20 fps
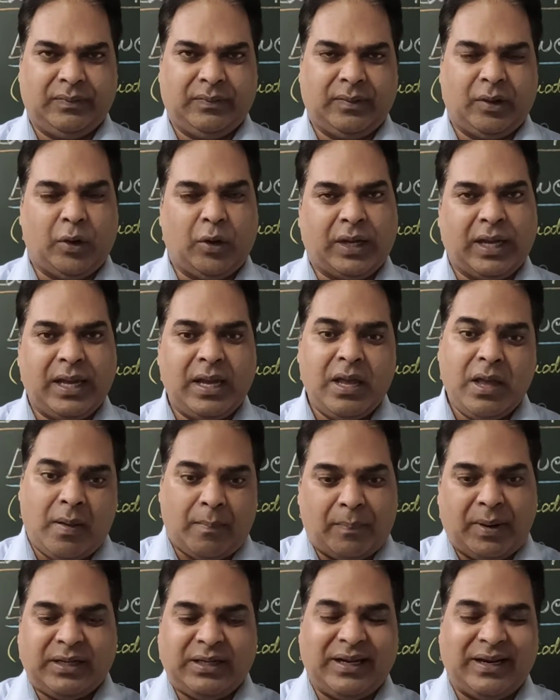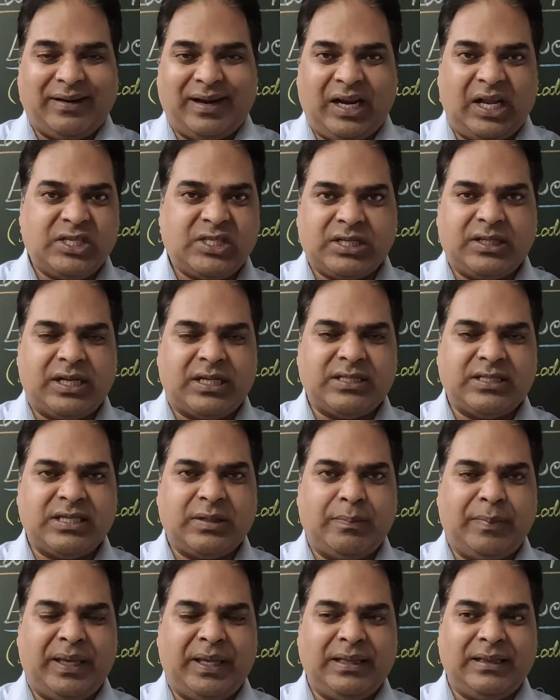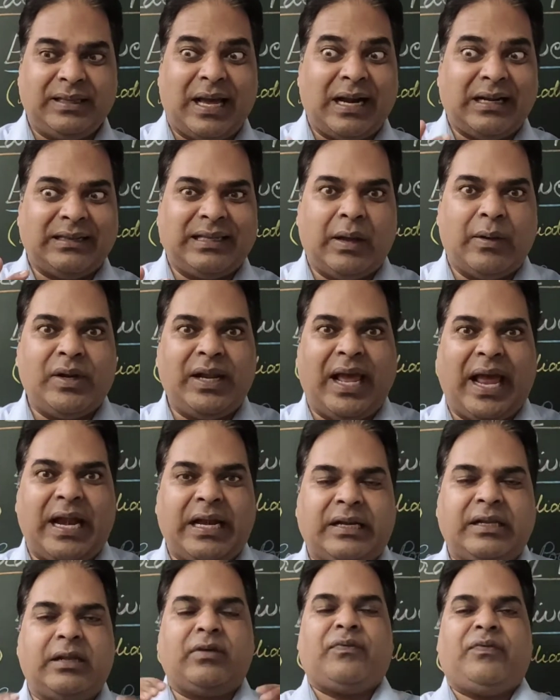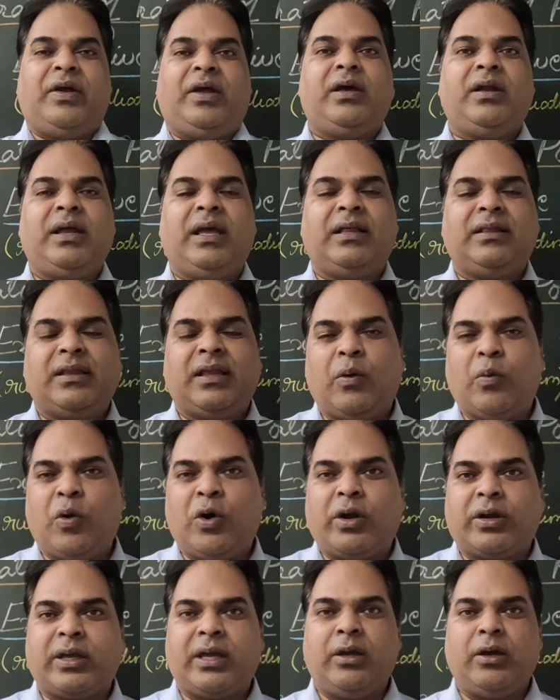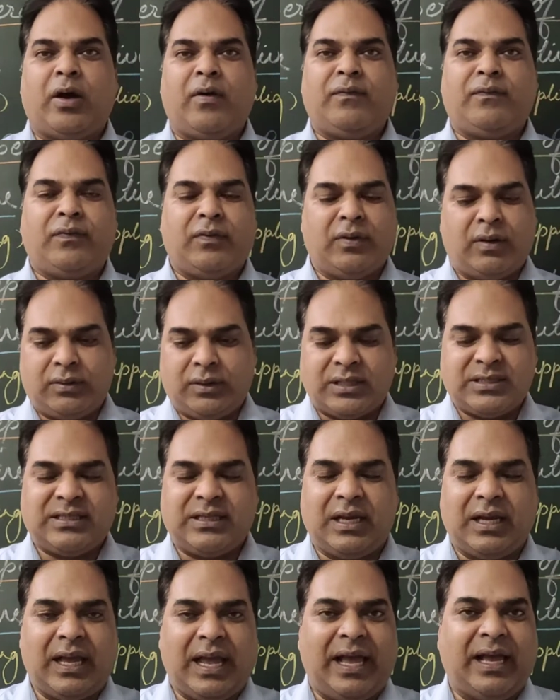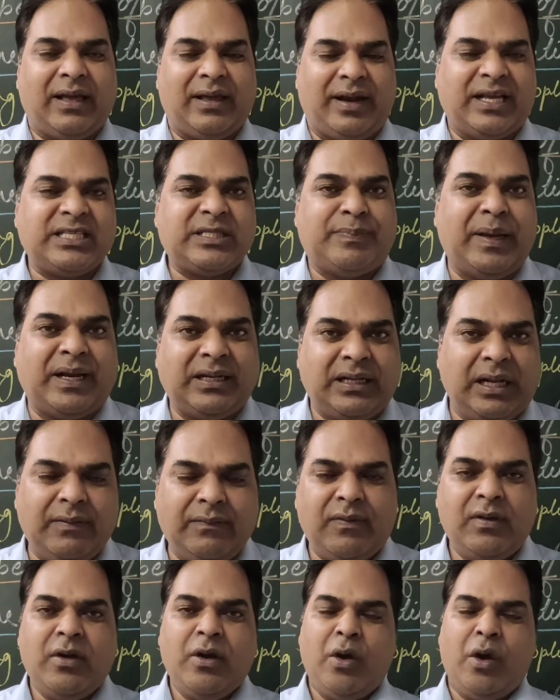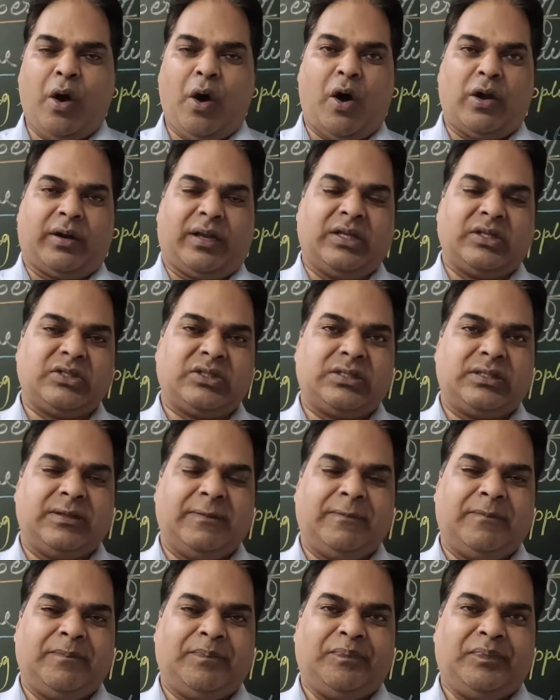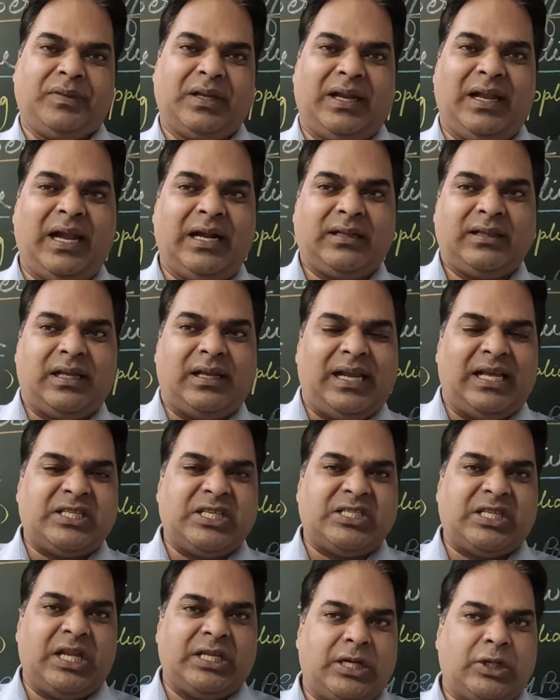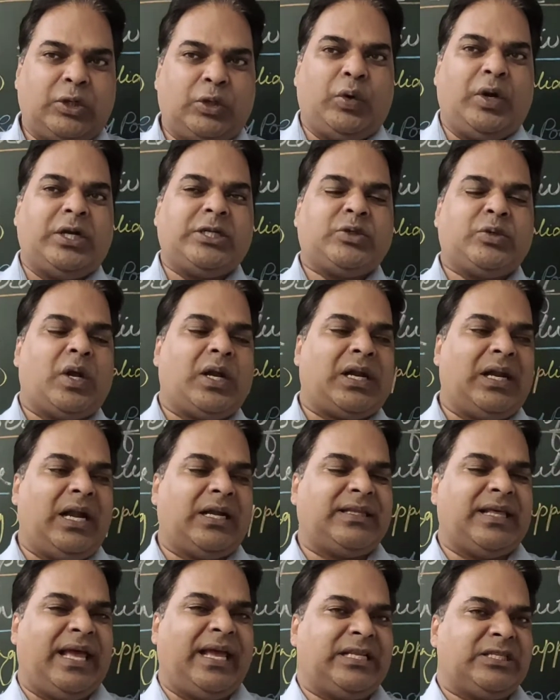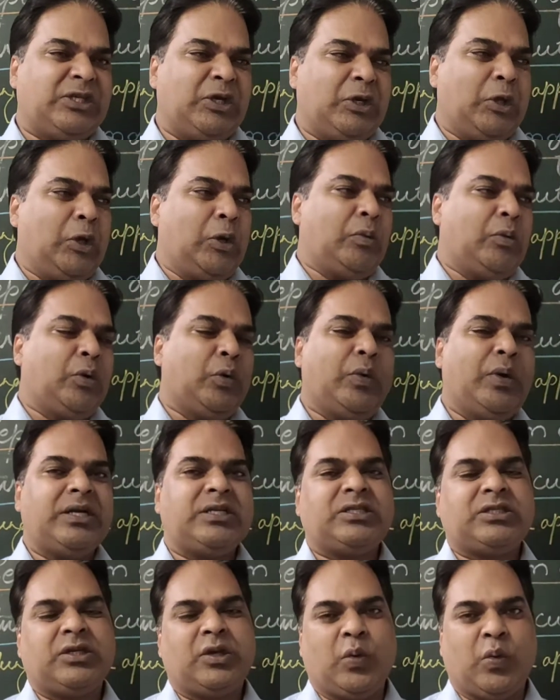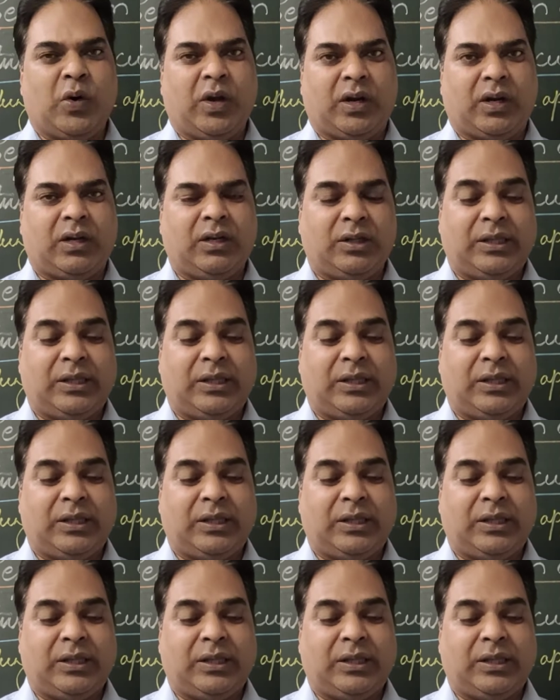Okay, but relation does not mean that they will interfere in the working of the respective organs. Let the legislature do its work, let the executive do its work.